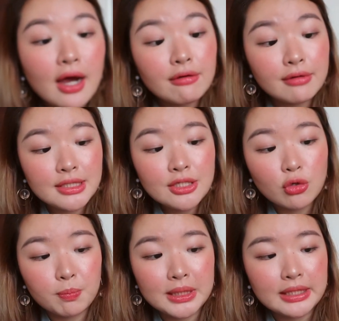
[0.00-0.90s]
I already
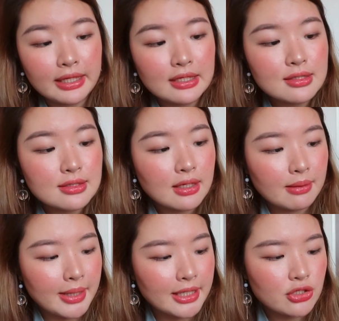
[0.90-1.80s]
opened this,
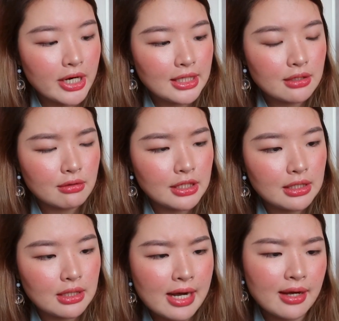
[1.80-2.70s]
I tried it
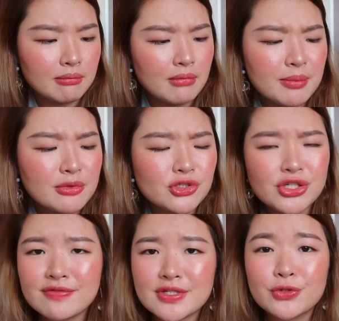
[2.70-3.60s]
already. I'm not
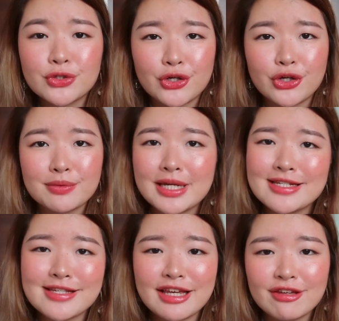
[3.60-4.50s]
sure if it's good or not. It
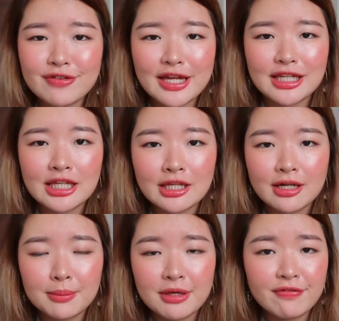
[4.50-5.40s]
doesn't give any
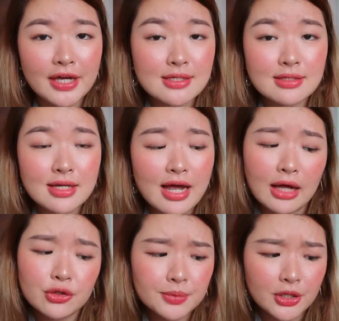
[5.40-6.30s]
effects,
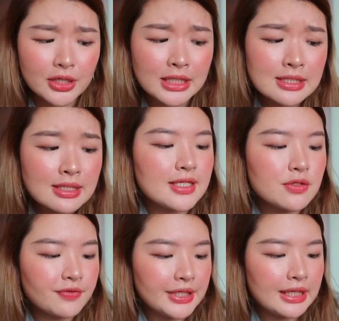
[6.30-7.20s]
to be honest. It
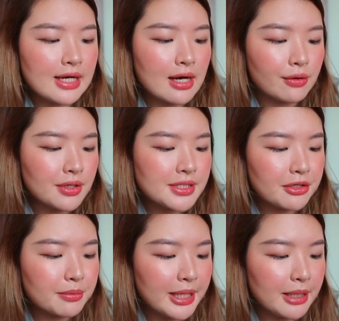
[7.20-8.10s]
says over here, aqua
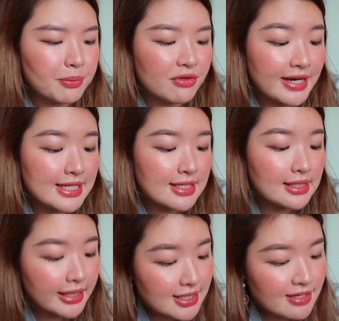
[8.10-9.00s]
ceramide provides
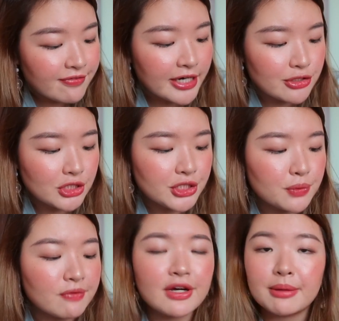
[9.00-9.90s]
intensive
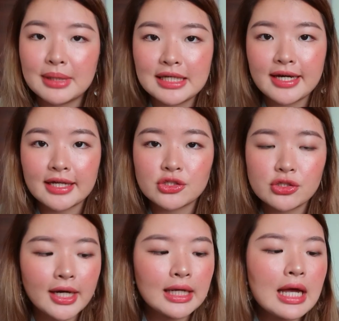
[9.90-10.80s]
hydration with camellia
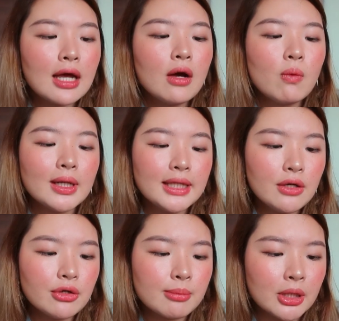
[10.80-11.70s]
extract. One
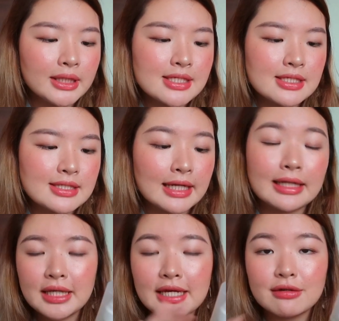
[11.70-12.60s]
thing good about this is
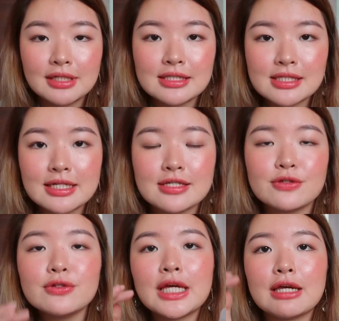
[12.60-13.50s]
that the ingredients list,
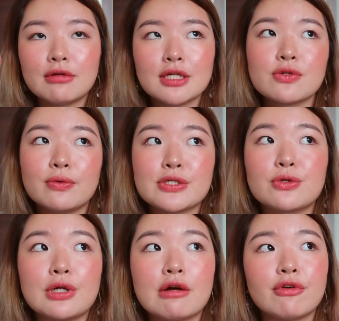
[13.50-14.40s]
you know, the ingredients always
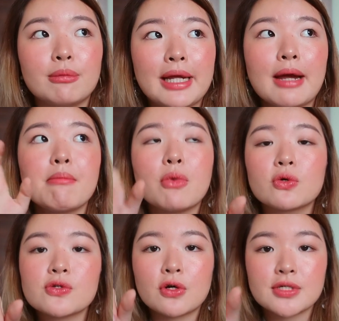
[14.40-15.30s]
go down from like
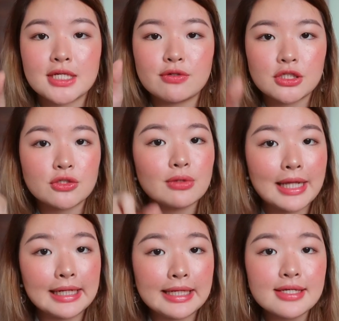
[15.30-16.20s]
most concentration to
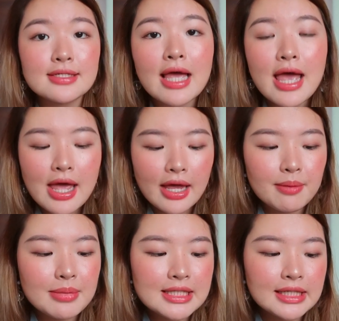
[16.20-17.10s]
like least,
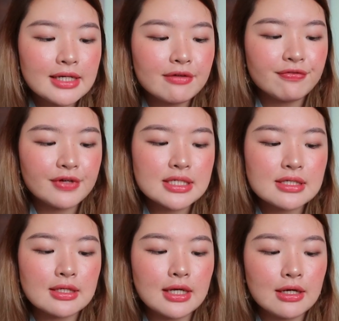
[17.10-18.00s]
and basically the
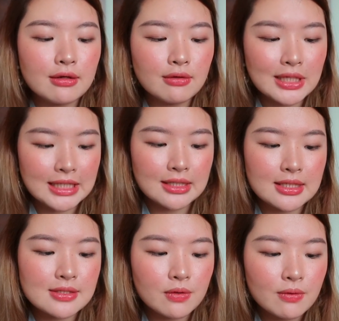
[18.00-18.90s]
first ingredient
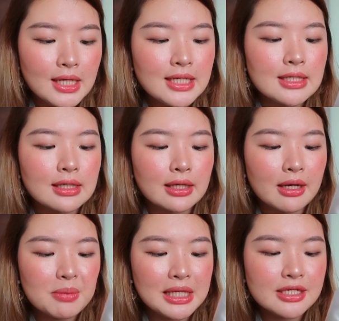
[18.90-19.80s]
is already the
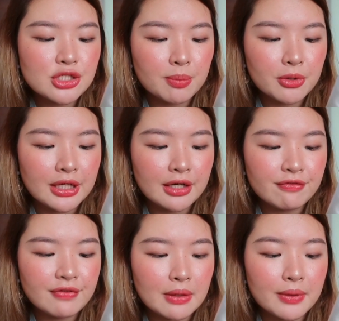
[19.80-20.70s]
camellia japonica
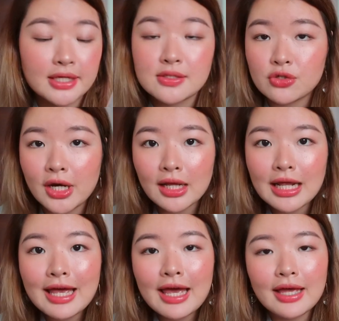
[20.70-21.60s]
flower extract,
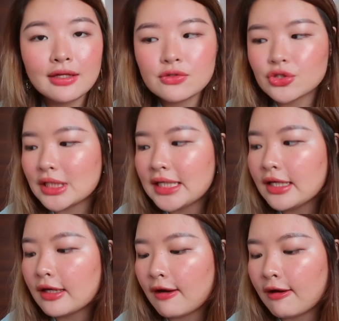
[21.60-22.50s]
and
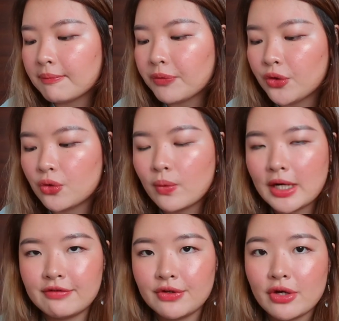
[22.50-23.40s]
usually you know,
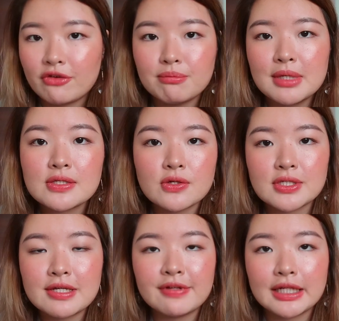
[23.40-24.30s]
whenever you have mist or
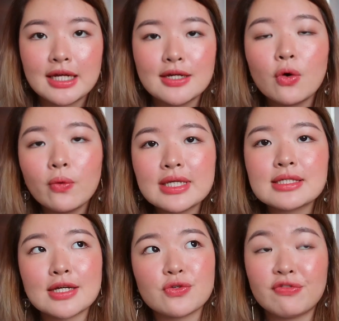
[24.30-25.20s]
stuff like that, it
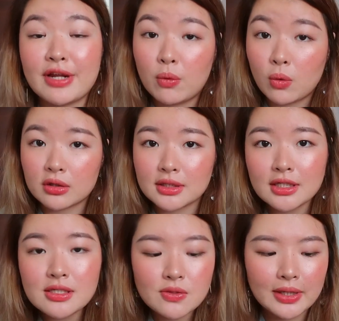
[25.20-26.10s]
always starts with like
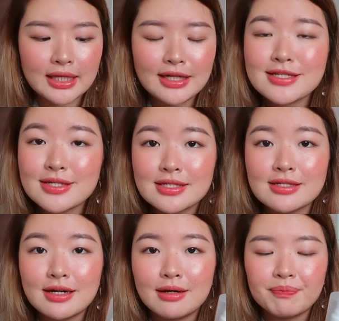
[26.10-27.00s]
water. So I think this
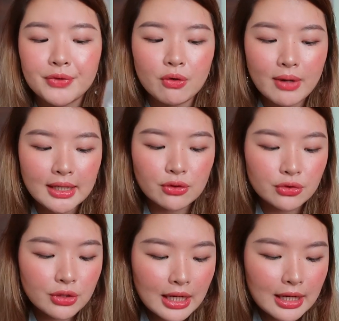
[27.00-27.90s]
is quite a
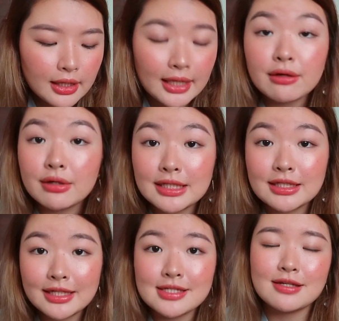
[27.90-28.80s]
good
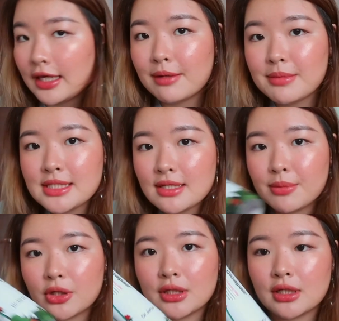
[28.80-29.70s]
ingredient list. Okay, let me see
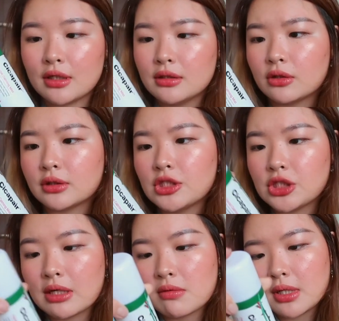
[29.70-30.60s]
about the Dr.
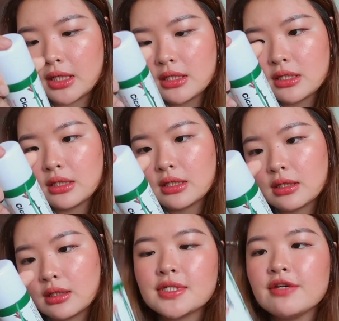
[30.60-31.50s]
Jart one.
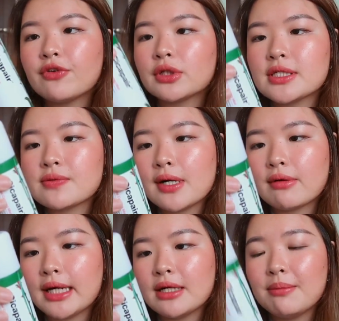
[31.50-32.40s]
You see for this
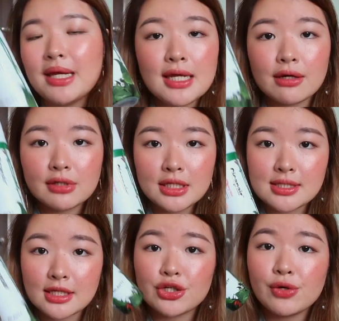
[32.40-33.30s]
one, right, the main ingredient
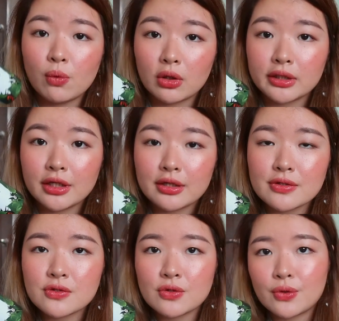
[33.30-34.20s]
is actually water,
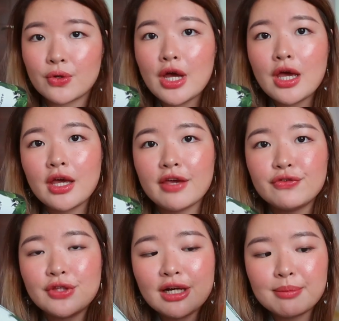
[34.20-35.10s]
so
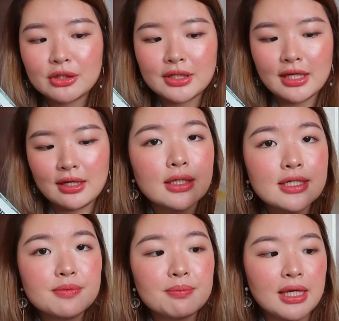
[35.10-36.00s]
if you think about it,
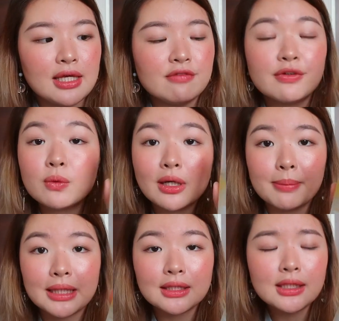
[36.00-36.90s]
this may even
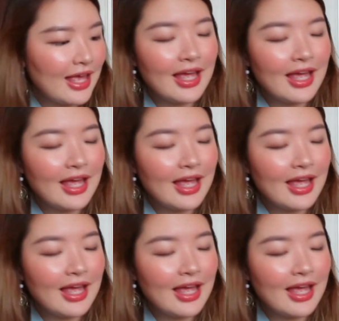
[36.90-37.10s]
work better.